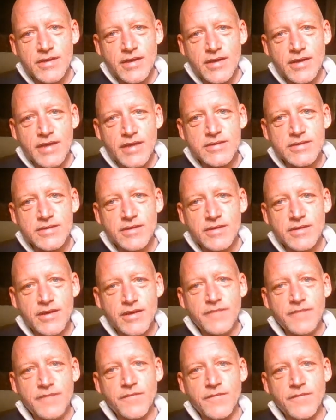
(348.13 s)
entirely
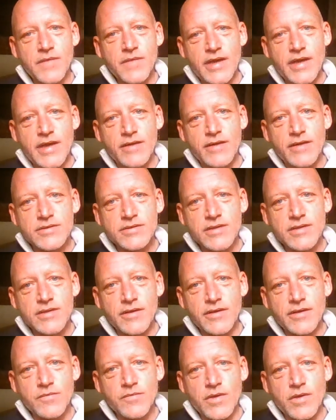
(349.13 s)
from the
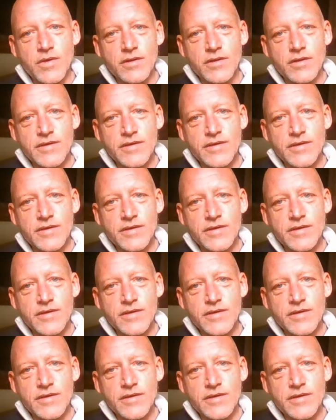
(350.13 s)
outside world,